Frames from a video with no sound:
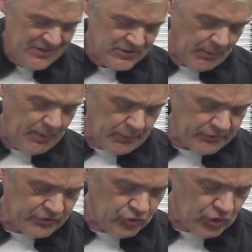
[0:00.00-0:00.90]
So what we
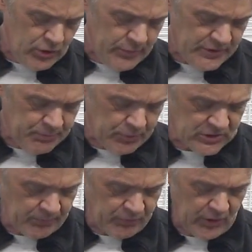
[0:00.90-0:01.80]
want to do is put
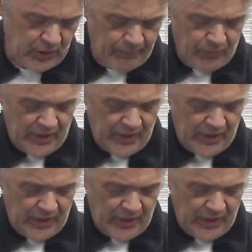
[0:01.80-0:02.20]
something on